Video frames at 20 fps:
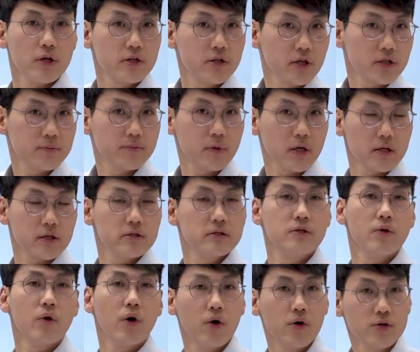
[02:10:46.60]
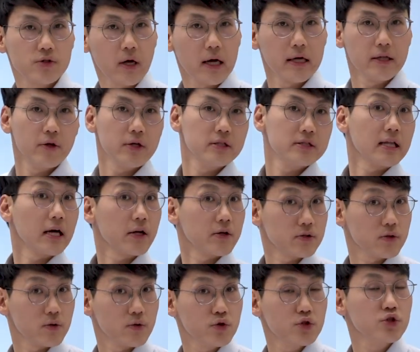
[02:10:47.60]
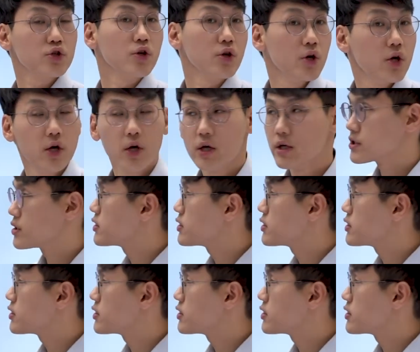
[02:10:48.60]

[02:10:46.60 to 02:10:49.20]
doesn't make it 0, so I know it's not a solution. So